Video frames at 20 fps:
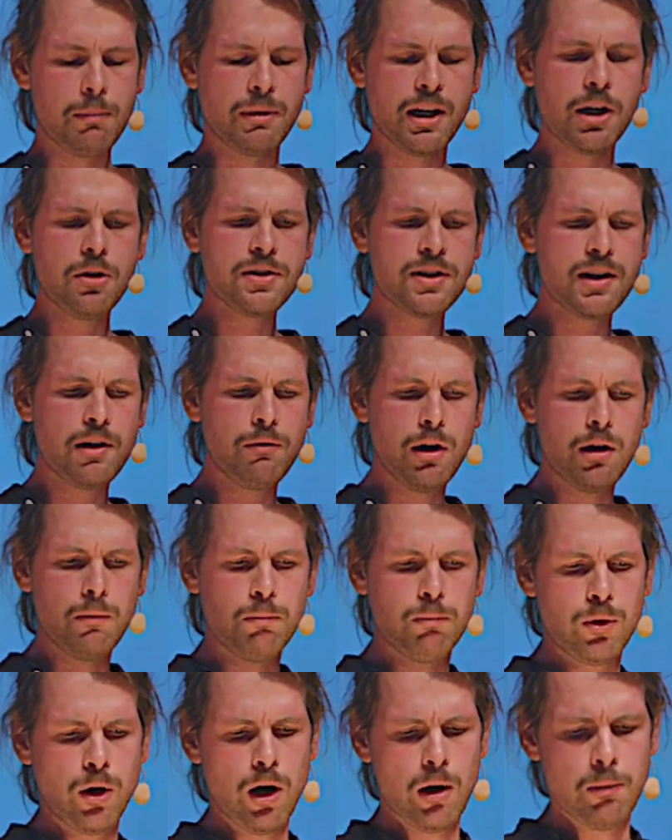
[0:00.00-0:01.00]
But there are several
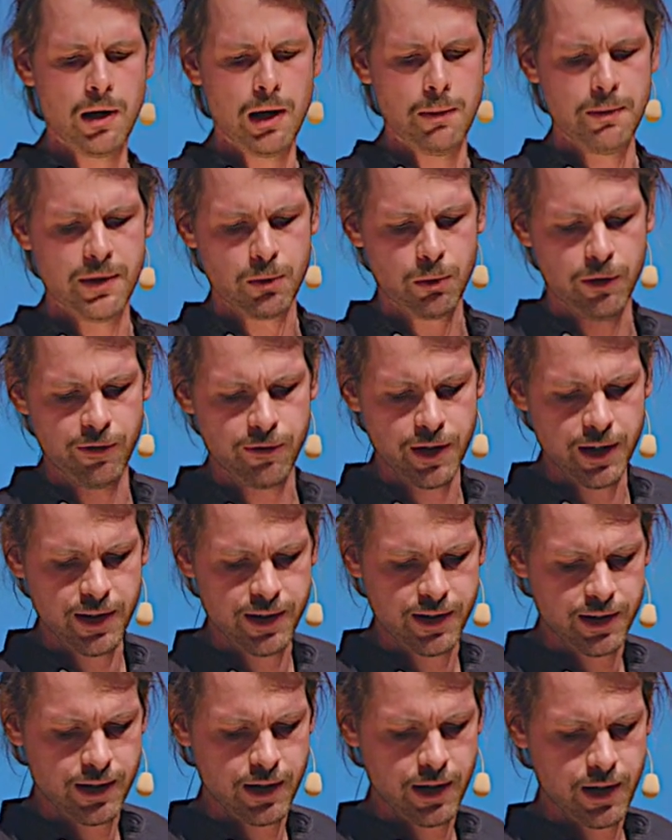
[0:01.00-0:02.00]
problems with
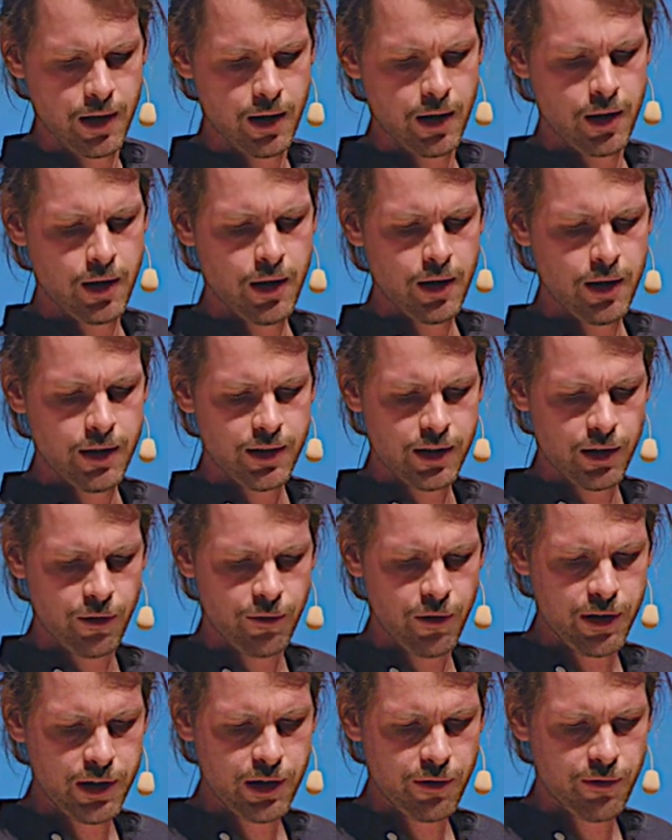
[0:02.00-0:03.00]
this. So
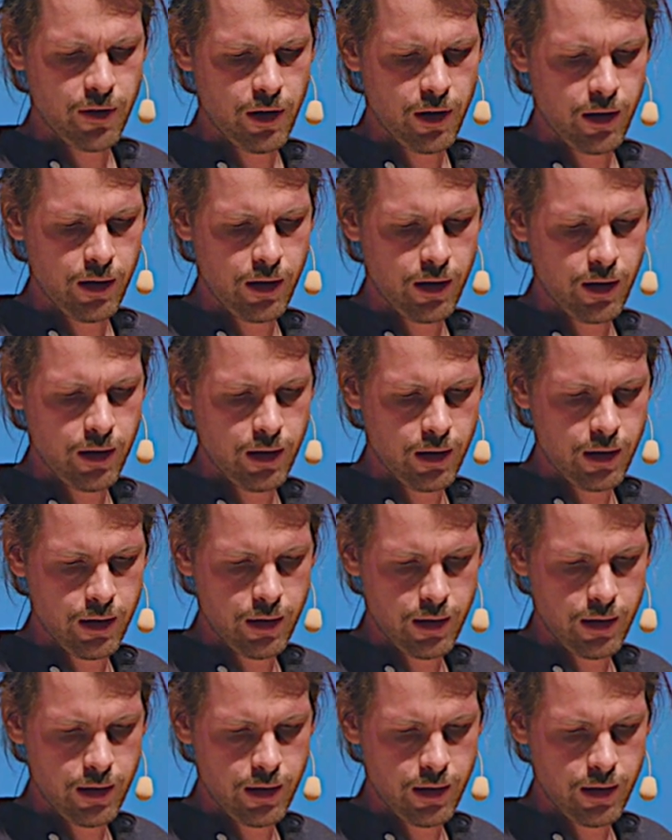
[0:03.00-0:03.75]
first of all,